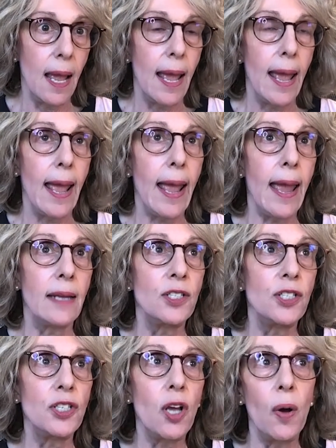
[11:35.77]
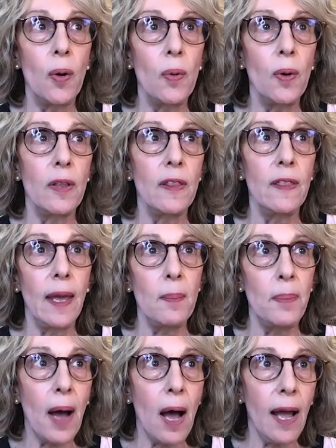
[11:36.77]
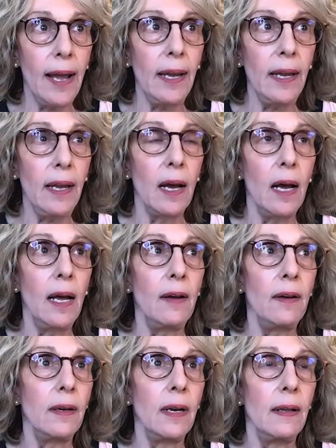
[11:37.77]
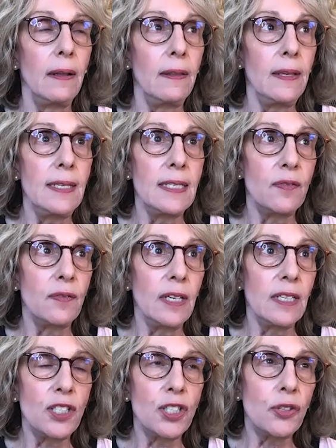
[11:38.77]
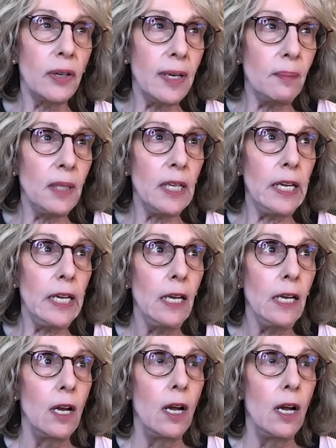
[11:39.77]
And so they buy these extremely